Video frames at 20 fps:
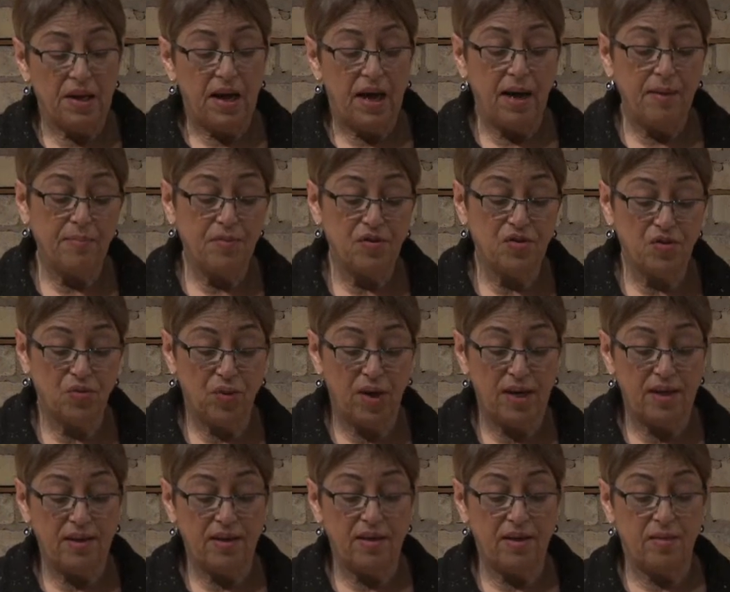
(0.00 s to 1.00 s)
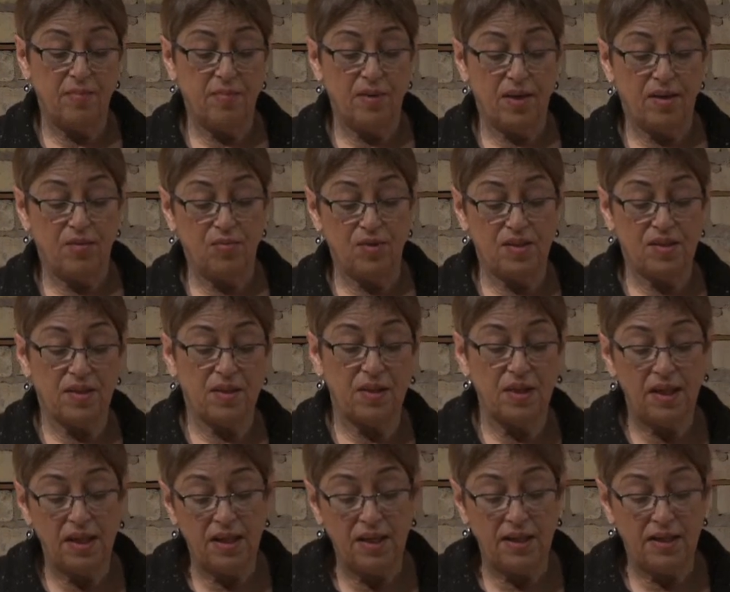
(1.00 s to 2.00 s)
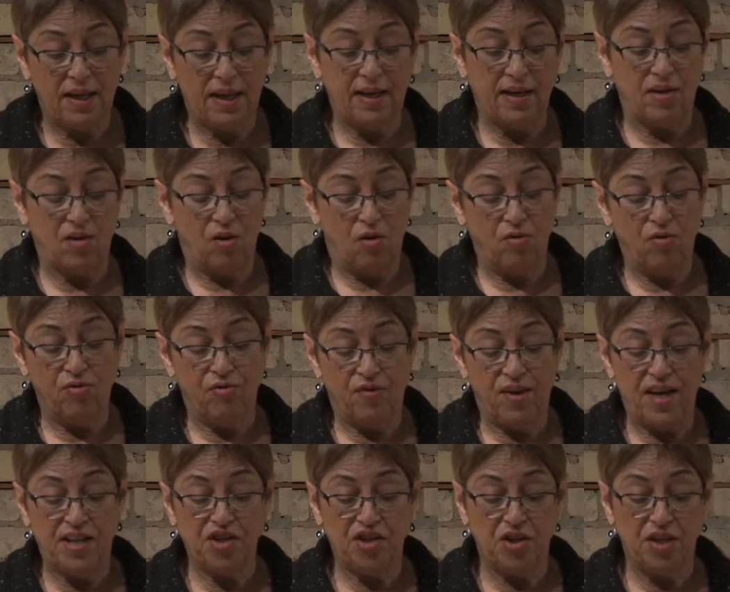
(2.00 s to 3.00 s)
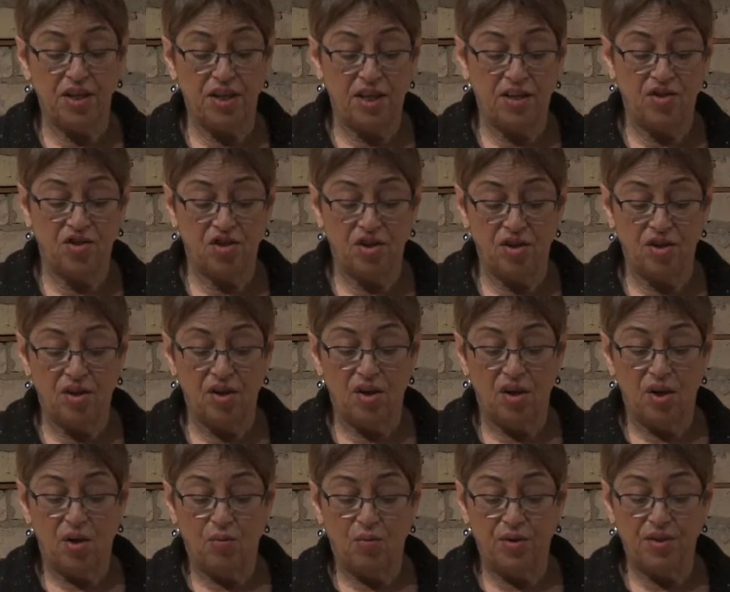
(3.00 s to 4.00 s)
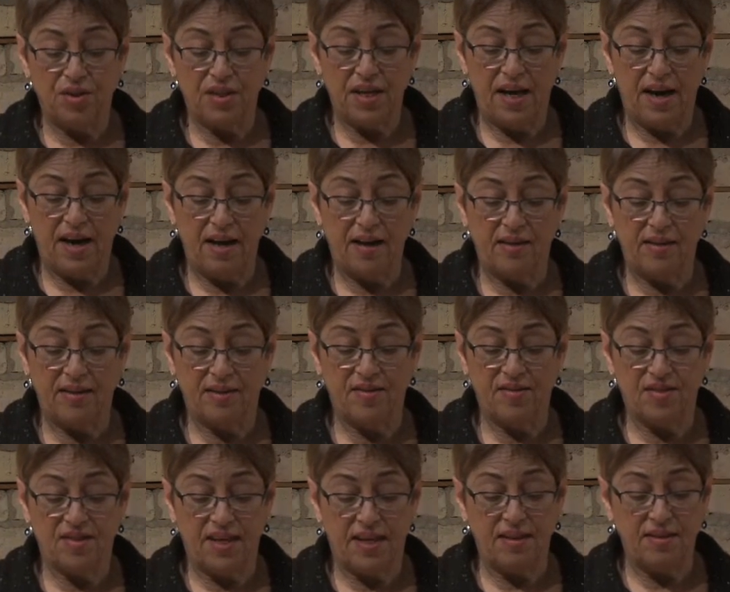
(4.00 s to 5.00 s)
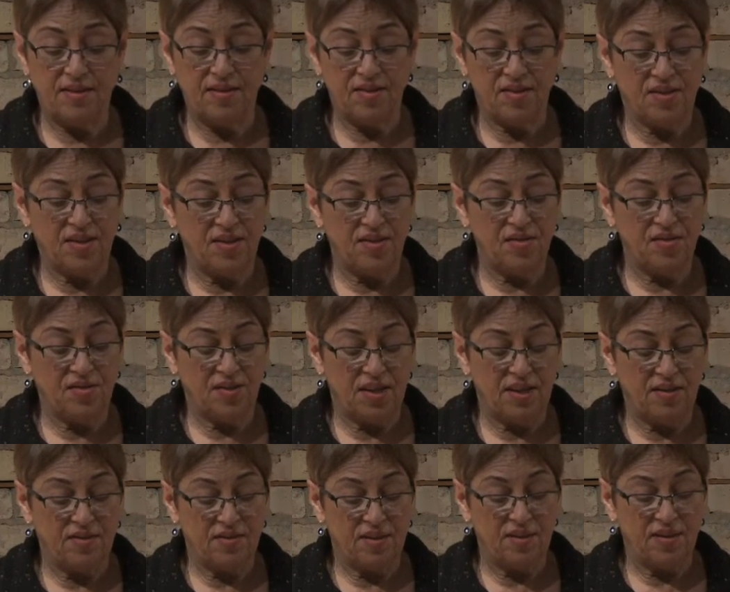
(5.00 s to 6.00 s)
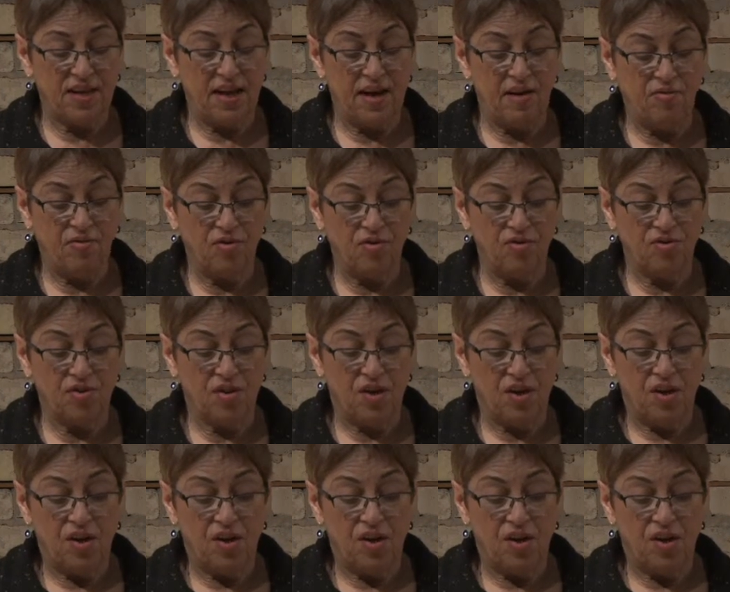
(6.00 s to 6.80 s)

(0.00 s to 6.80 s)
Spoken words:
I persuaded him it was clean, like an old-fashioned kitchen with tile and stainless steel sinks and counters.